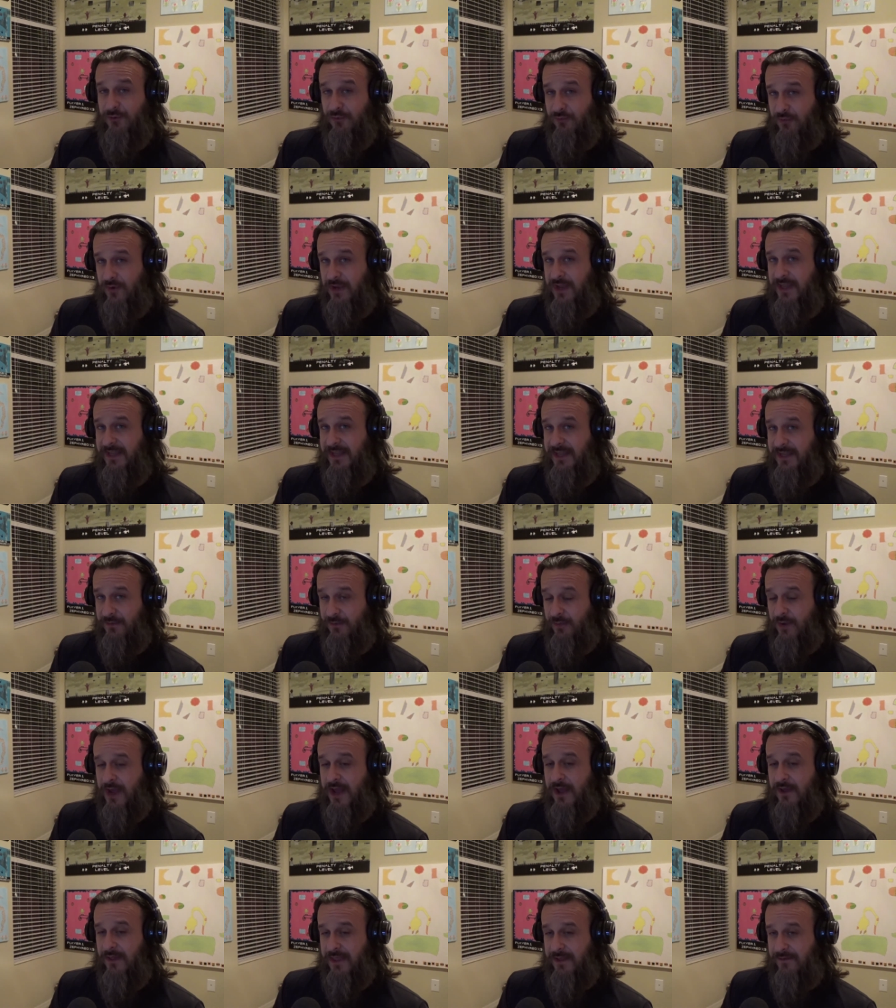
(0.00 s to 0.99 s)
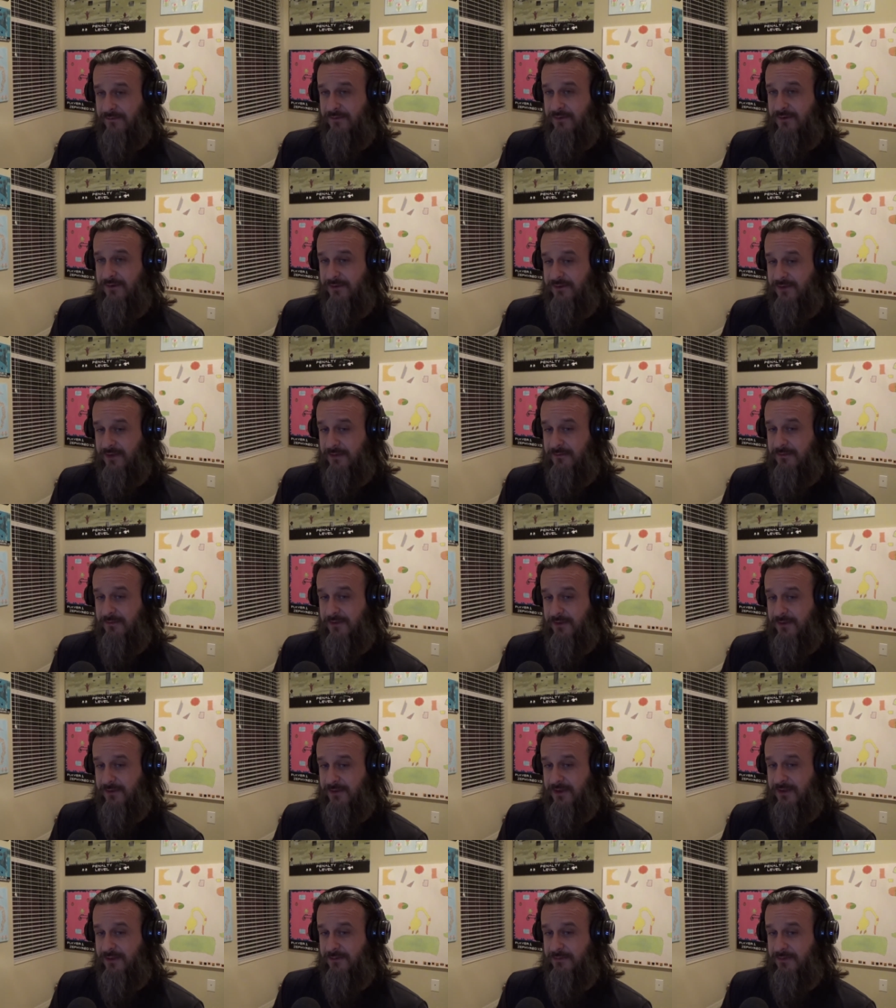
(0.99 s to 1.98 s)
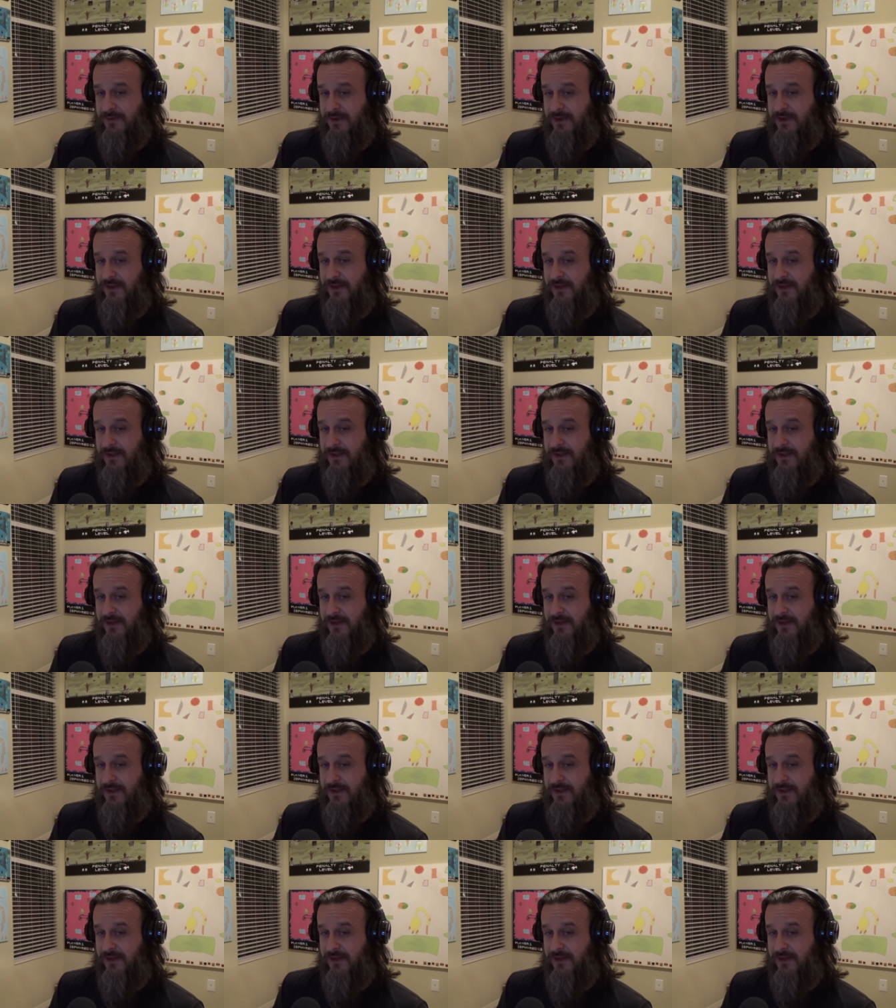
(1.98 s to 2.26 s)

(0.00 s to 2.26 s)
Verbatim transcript: it really well that first time, though. Let's be